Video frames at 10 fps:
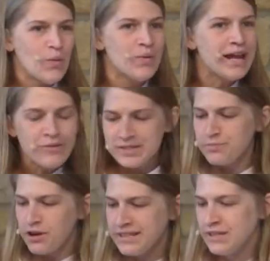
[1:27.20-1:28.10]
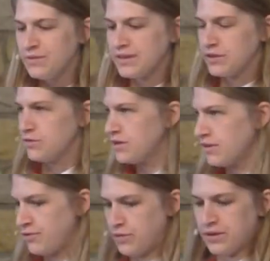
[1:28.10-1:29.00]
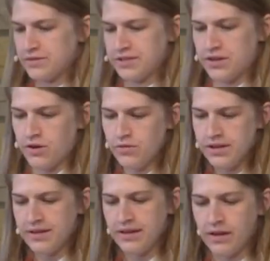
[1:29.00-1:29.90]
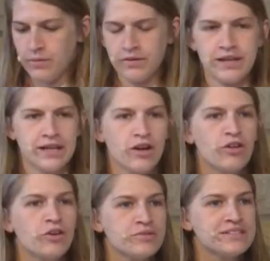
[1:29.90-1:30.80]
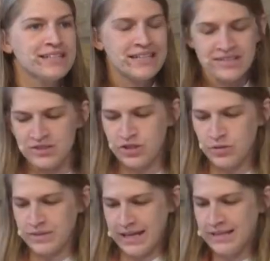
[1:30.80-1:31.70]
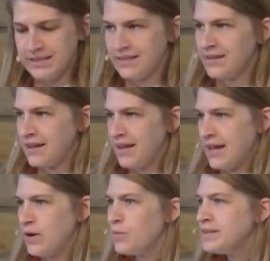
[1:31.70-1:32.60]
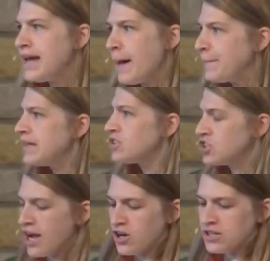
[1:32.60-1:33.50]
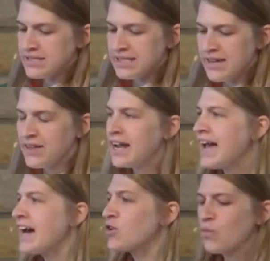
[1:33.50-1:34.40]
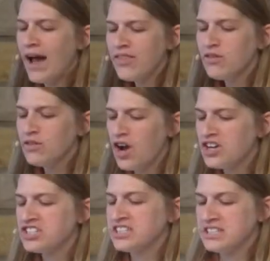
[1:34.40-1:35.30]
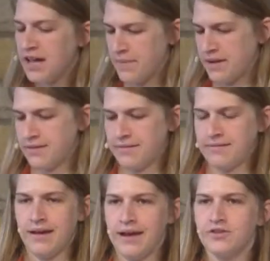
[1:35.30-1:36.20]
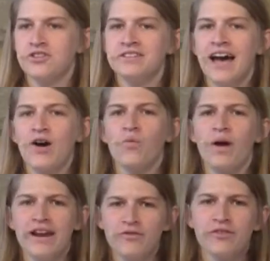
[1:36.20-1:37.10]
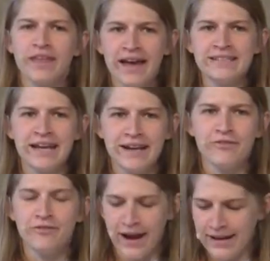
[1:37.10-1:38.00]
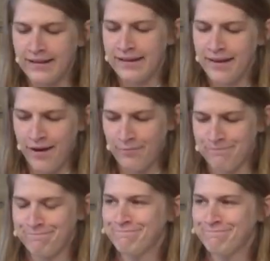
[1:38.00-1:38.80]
When I was pregnant with Luke a few years ago, and we were getting close to his due date, it would not be a shocker to say that I had a rather large stomach and could not wait for that day to finally come.